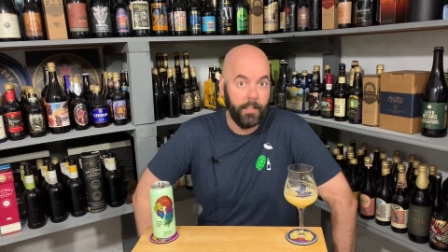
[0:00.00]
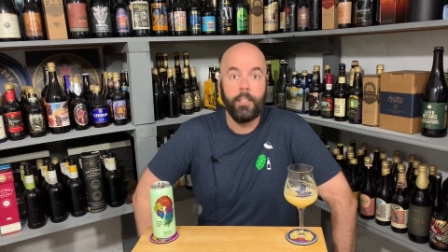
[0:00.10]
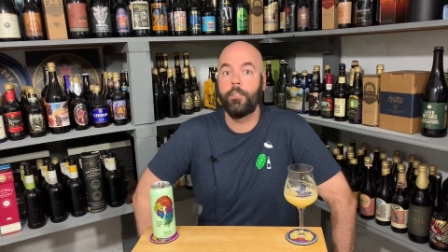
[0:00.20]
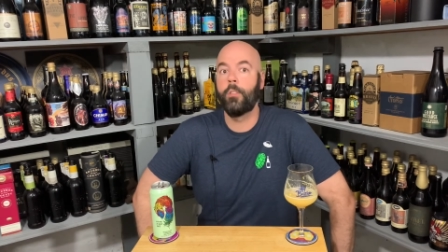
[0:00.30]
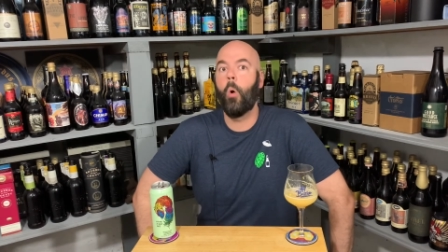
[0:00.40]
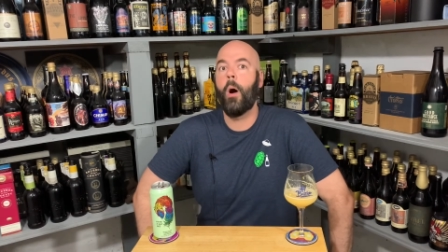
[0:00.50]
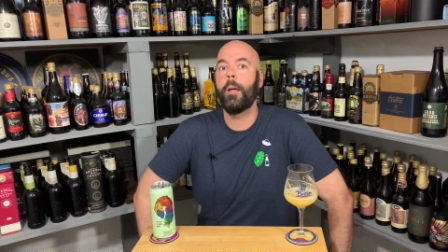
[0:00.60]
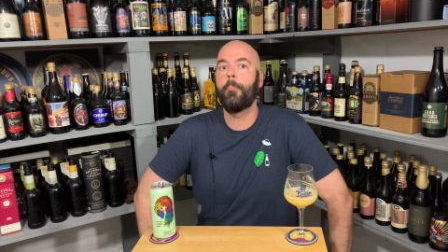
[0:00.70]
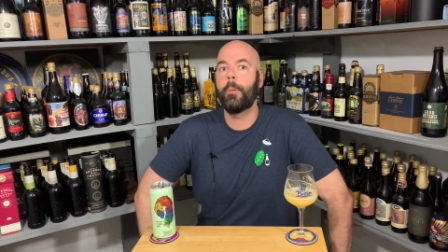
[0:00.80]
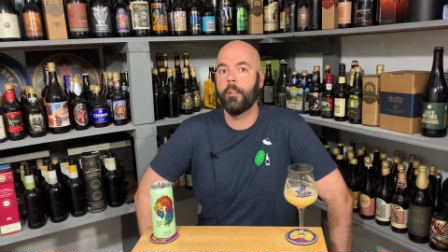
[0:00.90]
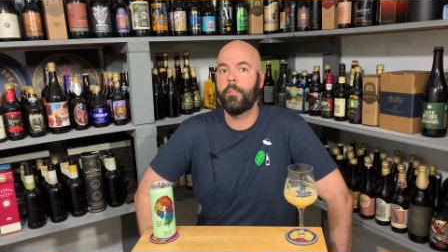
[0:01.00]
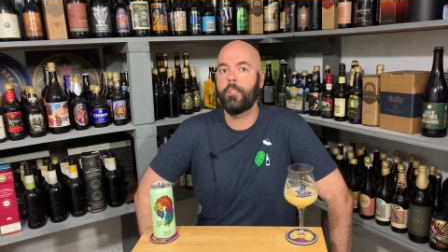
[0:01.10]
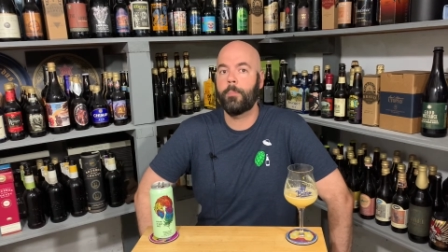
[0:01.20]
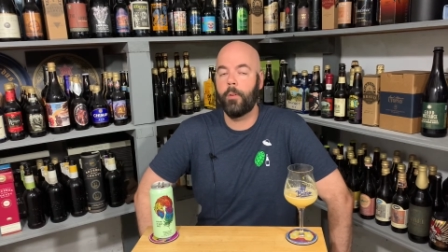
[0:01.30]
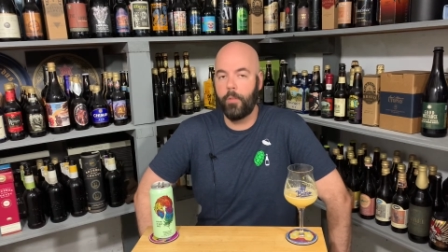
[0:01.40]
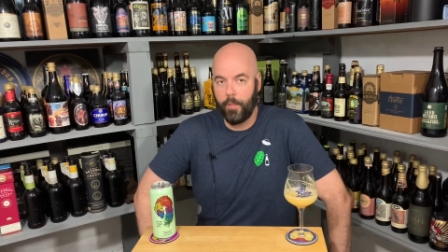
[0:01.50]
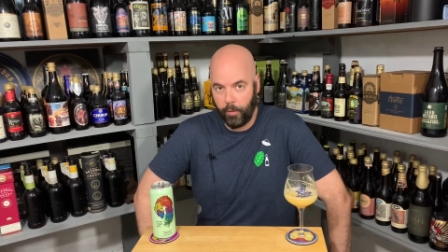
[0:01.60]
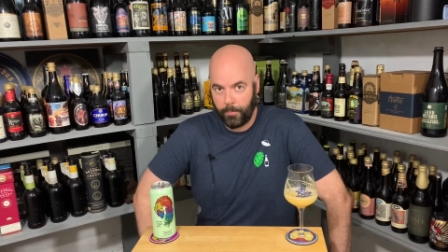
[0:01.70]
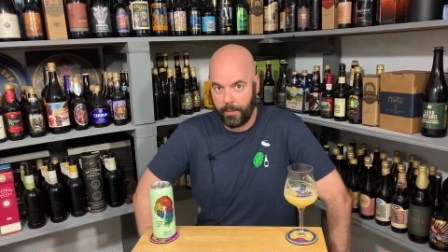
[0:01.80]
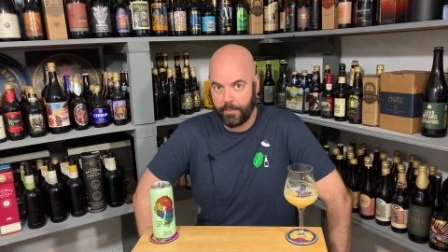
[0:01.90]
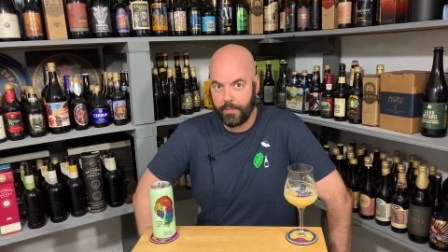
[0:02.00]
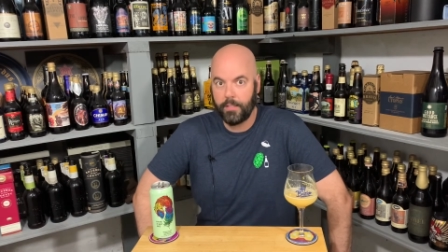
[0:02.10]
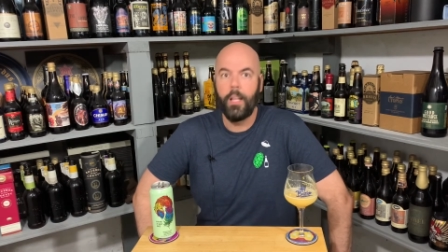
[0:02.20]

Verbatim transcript: It's No Hype Beer Reviews both those places.